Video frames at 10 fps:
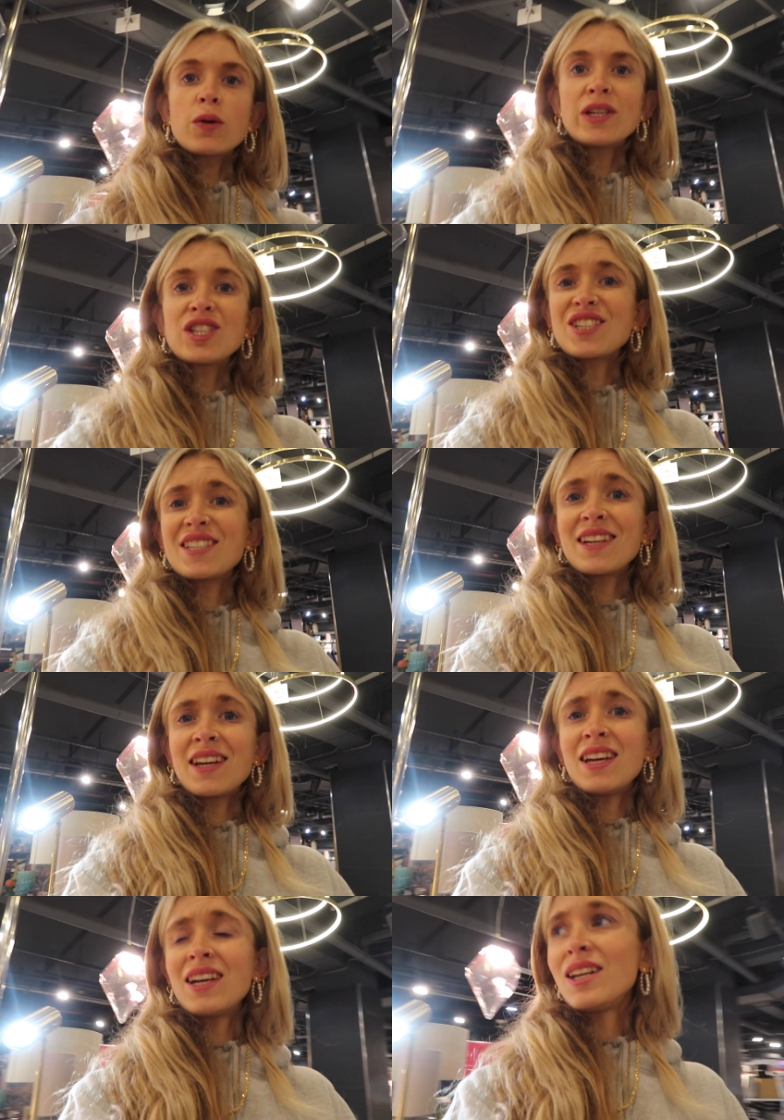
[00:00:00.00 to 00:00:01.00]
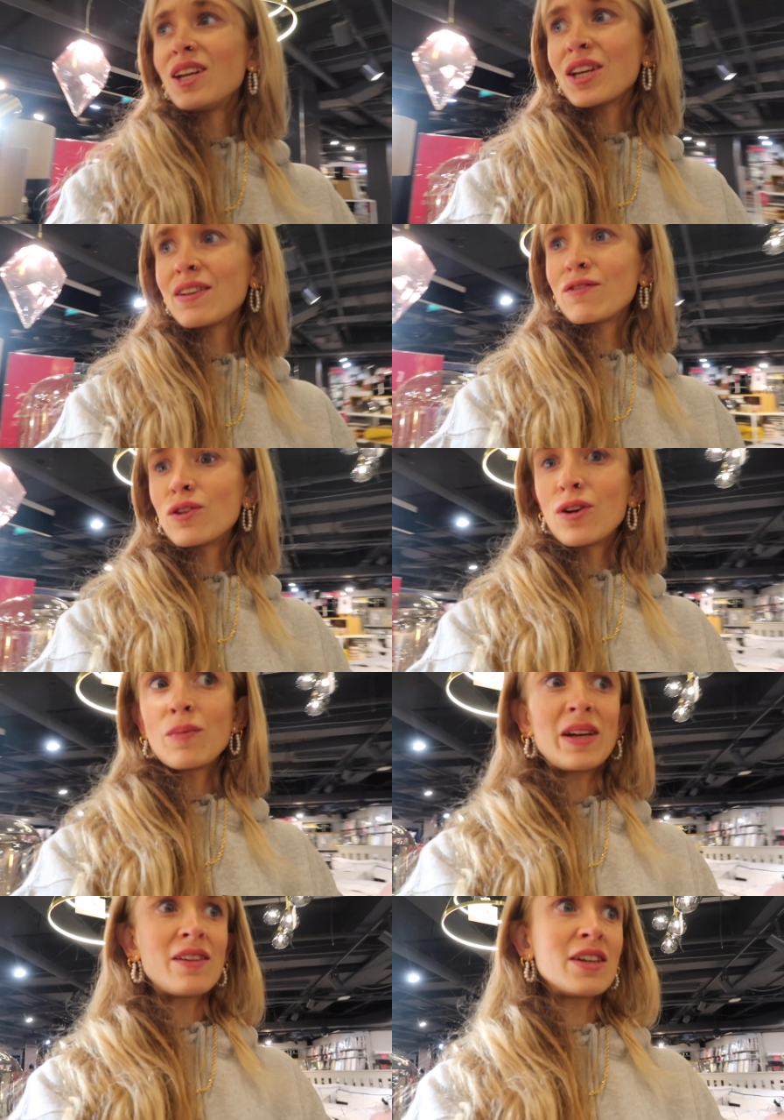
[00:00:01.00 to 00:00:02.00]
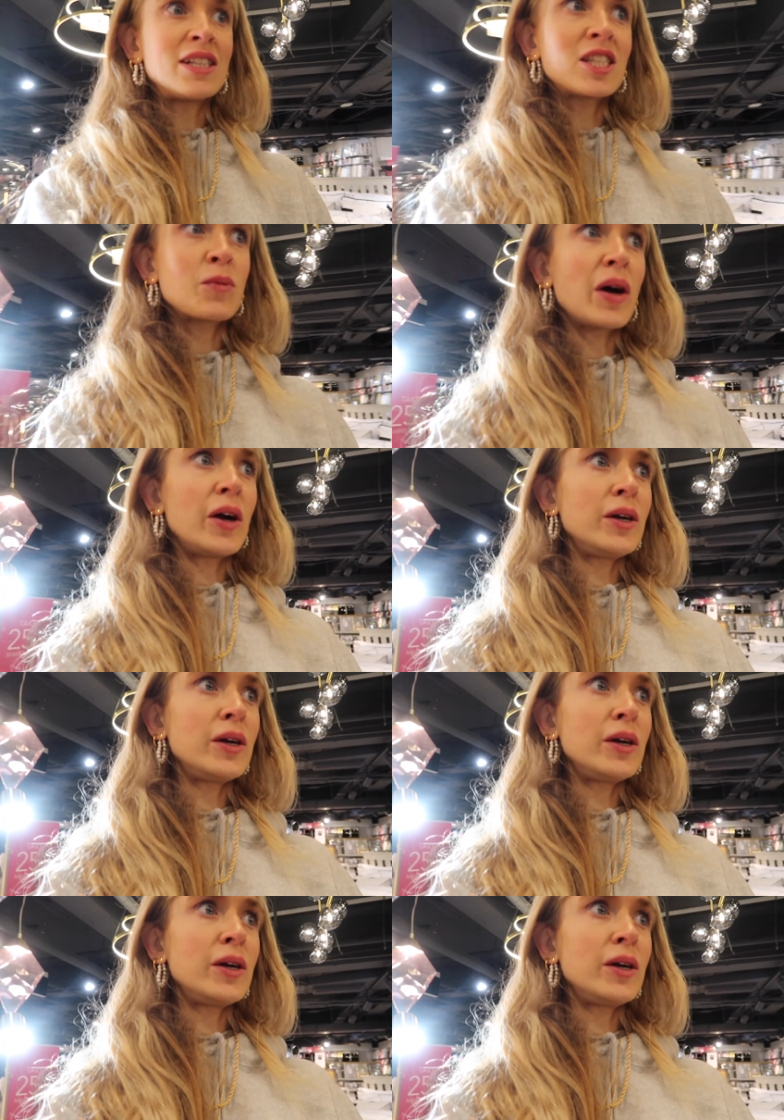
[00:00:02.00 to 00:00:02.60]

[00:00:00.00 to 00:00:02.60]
So we're just in here looking for a bit of inspo.